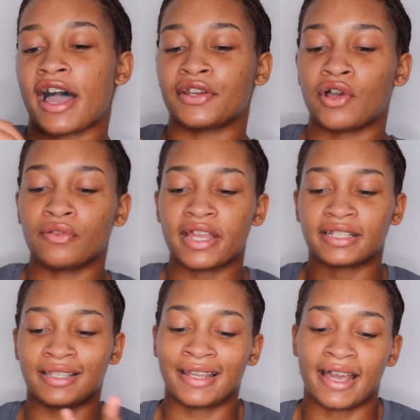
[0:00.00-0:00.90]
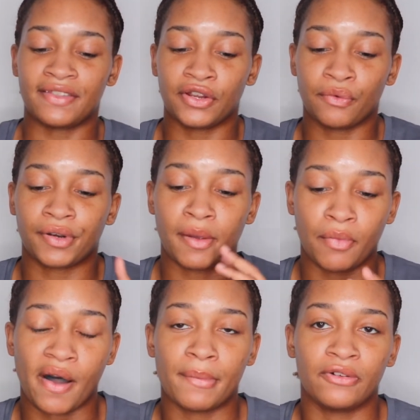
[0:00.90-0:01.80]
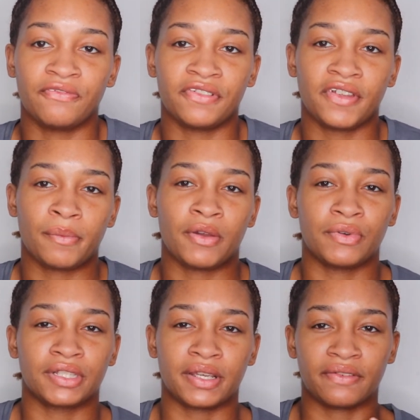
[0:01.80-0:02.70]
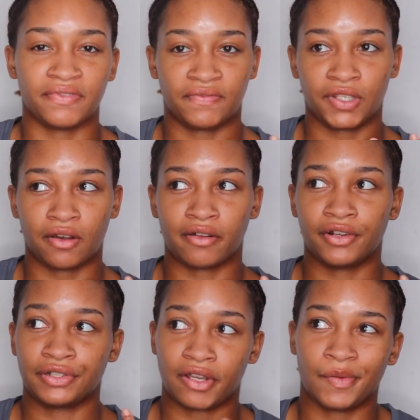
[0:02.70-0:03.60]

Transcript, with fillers: I know like together when I bought both of them it was like $50.